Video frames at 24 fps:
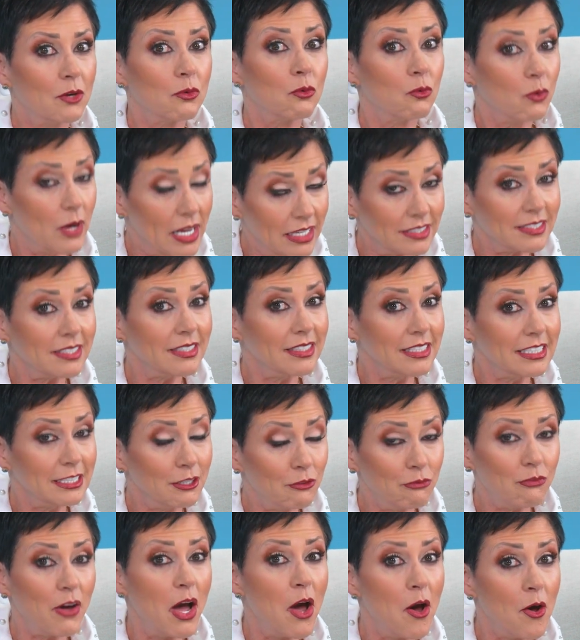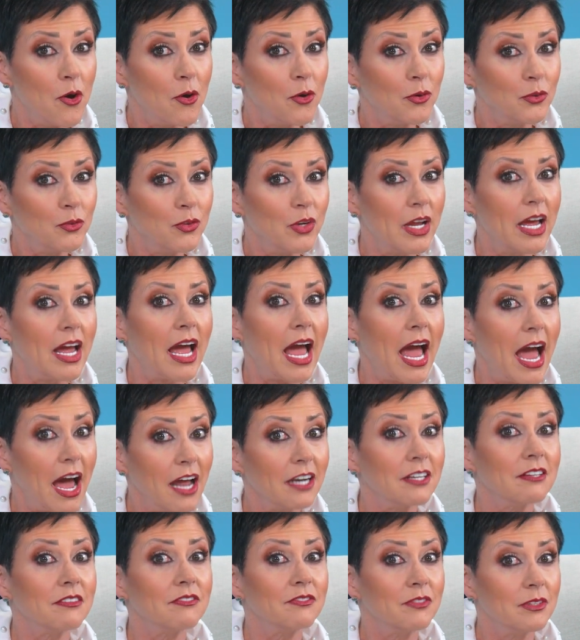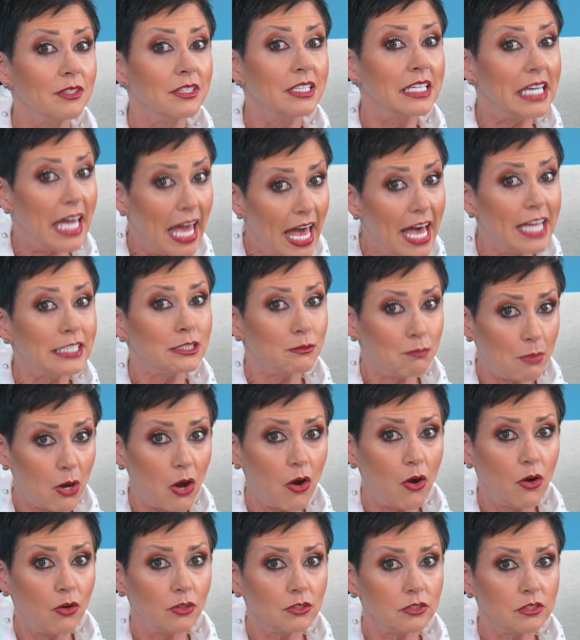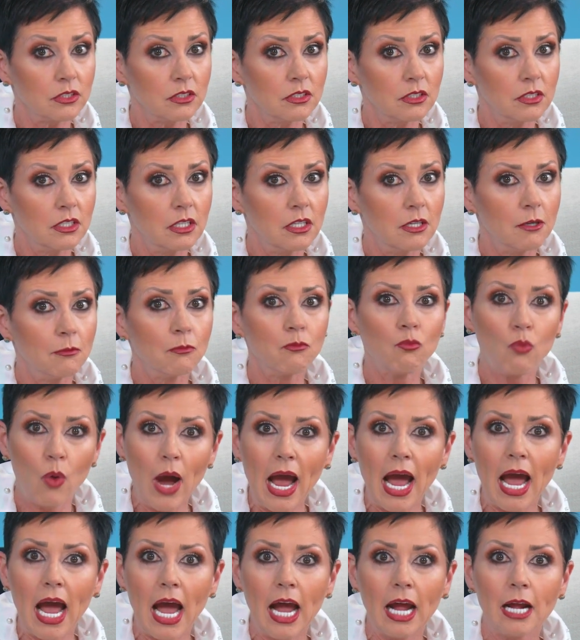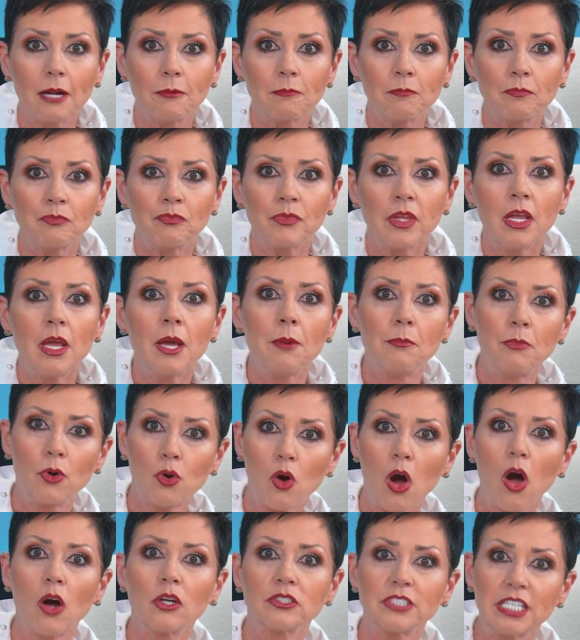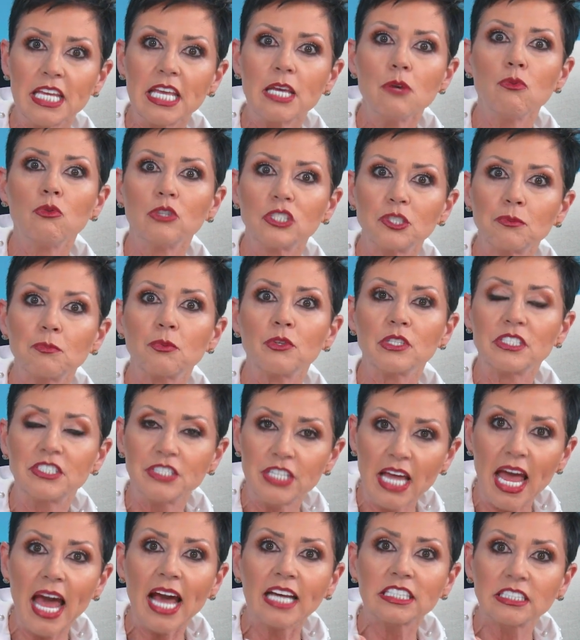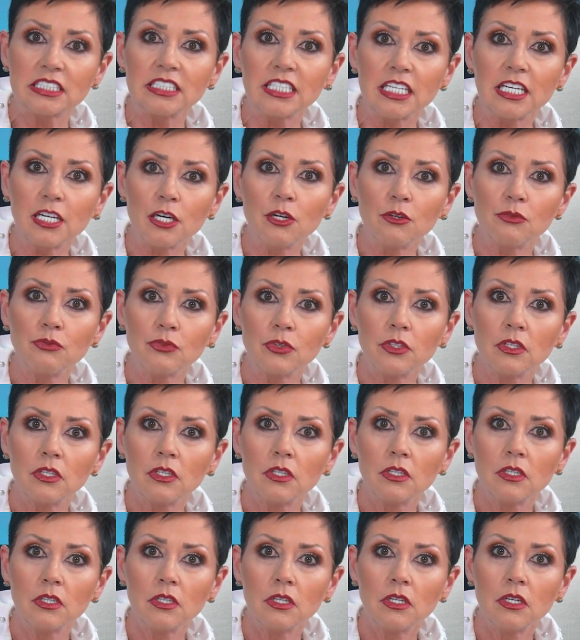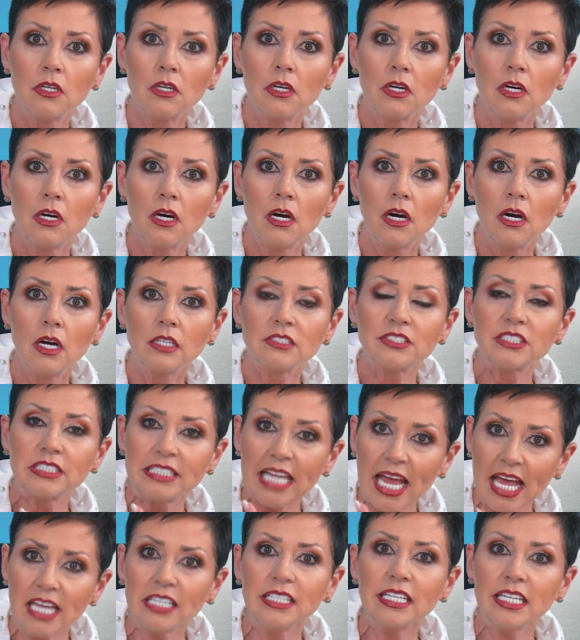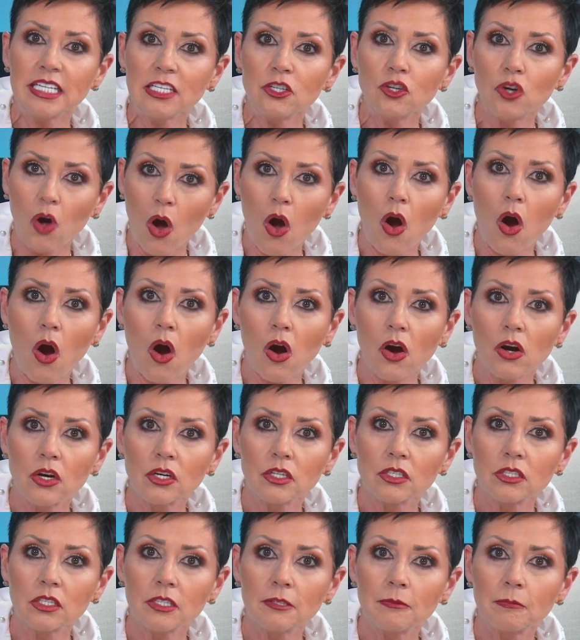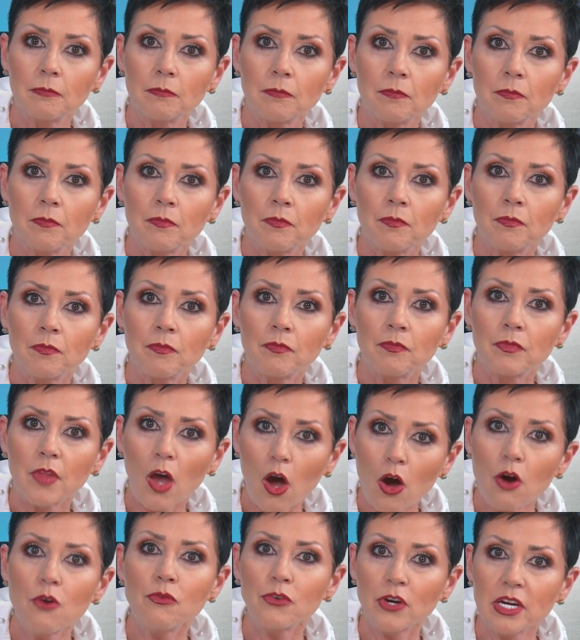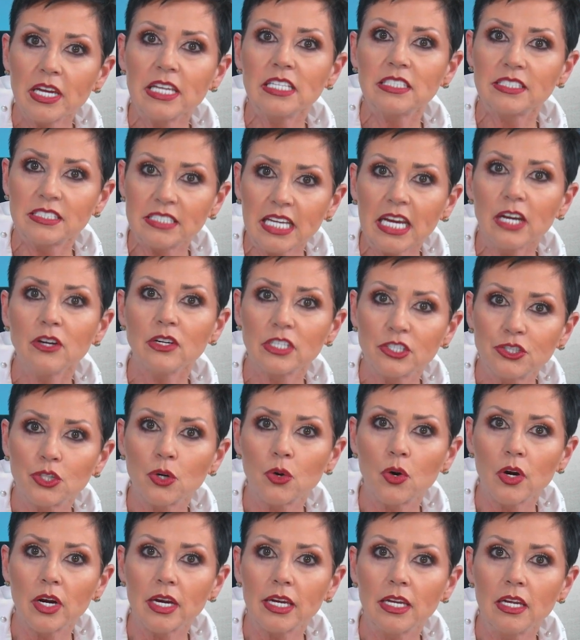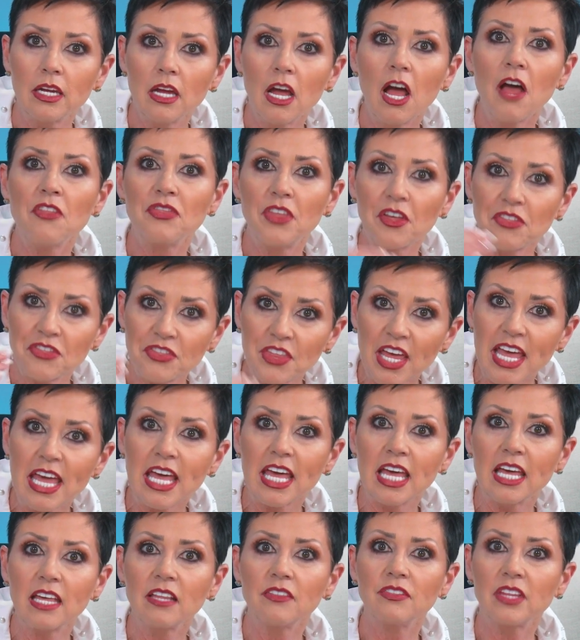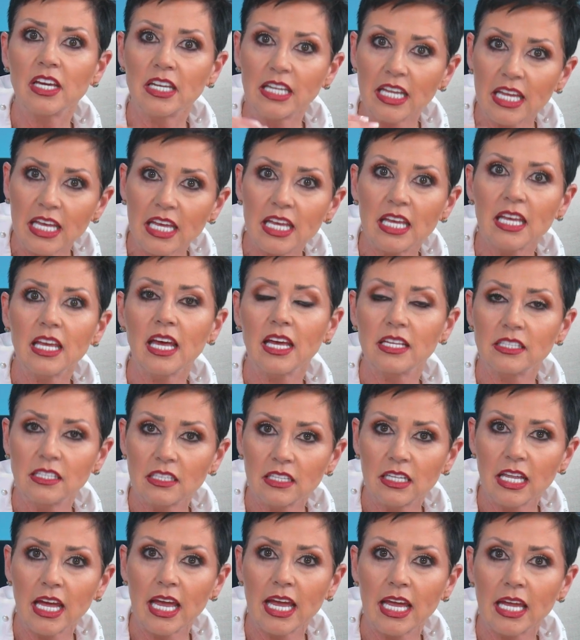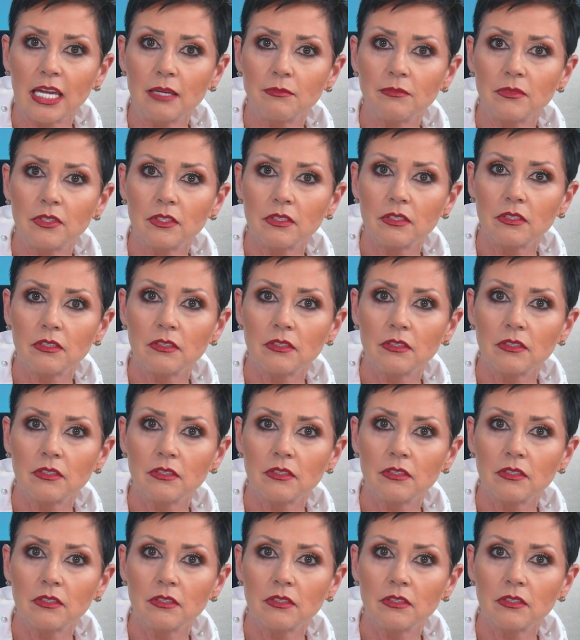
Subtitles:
wrestling the phone out of the cat's paws. Why? Because he was protective, standing guard over his territory, the thing that he had claimed.